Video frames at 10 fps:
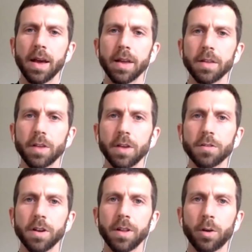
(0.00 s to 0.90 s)

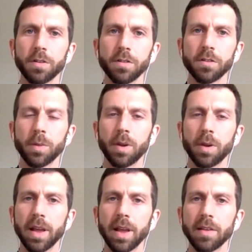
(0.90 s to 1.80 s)
Here's another question
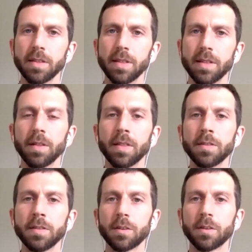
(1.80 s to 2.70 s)
somebody raised. That
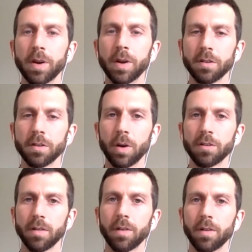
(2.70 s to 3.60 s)
this expresses a
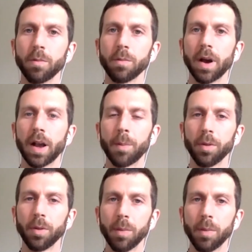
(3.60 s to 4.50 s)
question I've heard from a
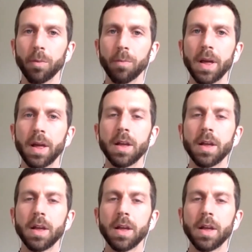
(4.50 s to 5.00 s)
couple of people.